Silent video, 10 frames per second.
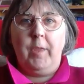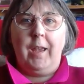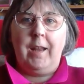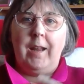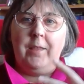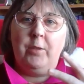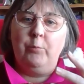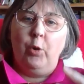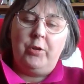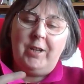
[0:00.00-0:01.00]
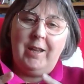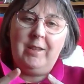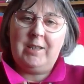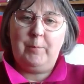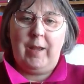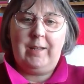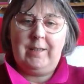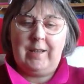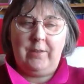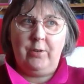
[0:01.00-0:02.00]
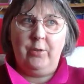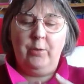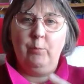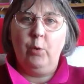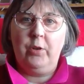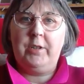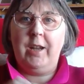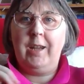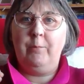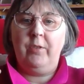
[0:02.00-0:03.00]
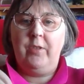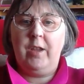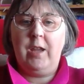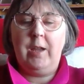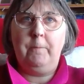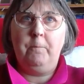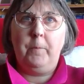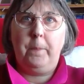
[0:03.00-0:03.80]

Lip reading: And the more time they spend together, the more time they